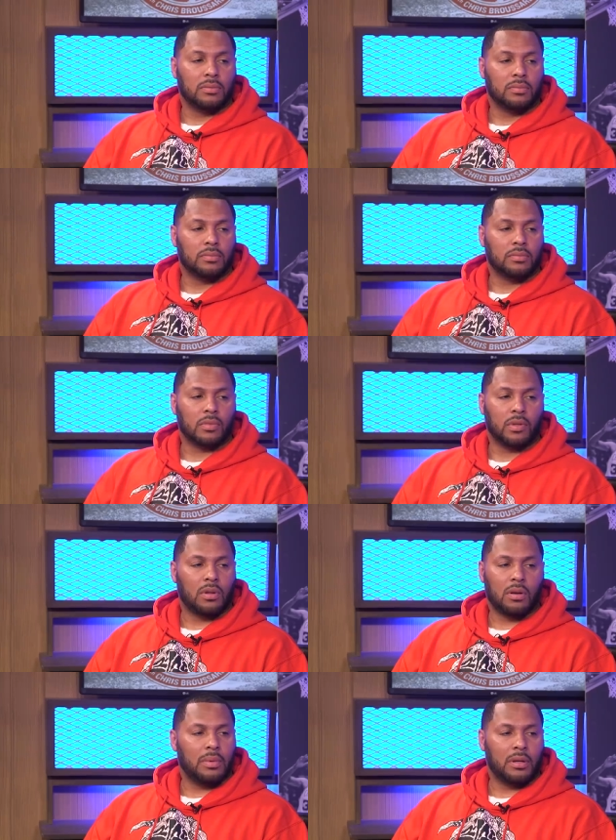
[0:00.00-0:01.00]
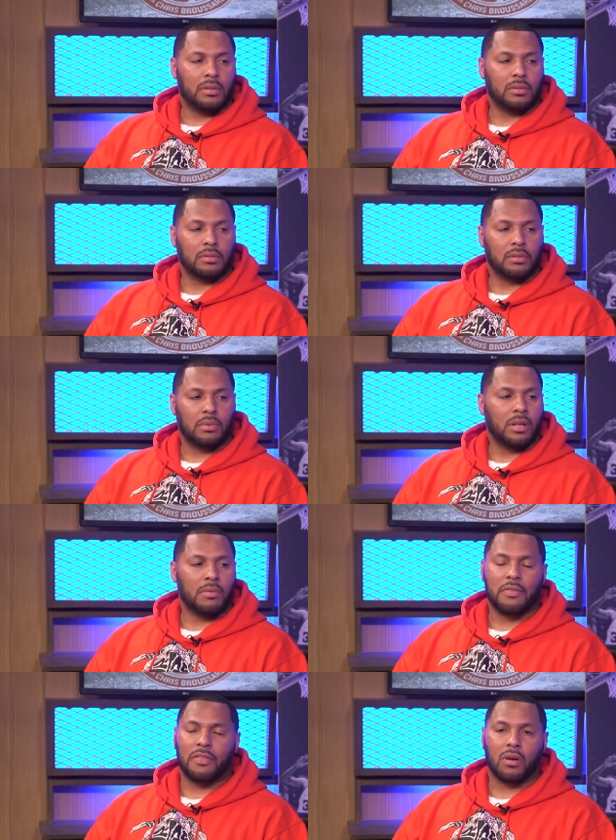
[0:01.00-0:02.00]
Yeah, you know yeah, what I mean. Yeah, it
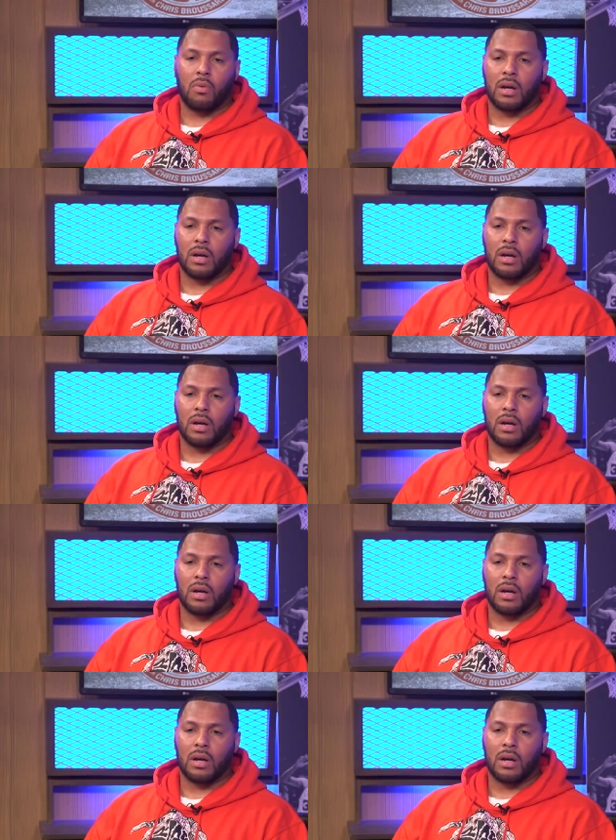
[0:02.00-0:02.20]
wouldn't yeah. even be fun to